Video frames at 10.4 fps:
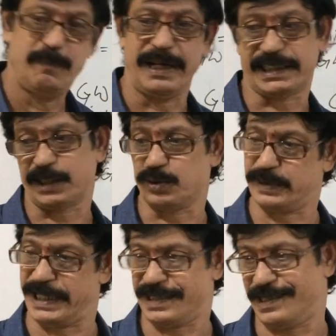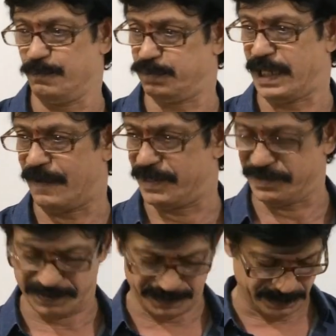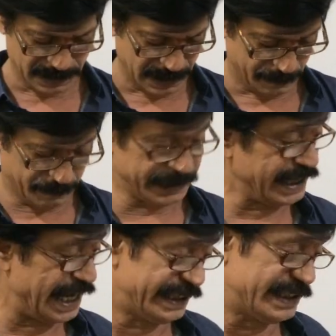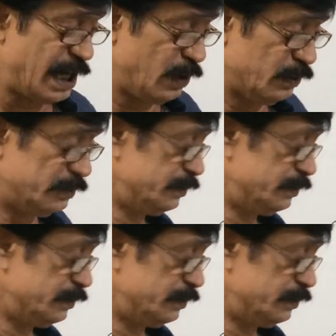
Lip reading: better to take simple average. But right now,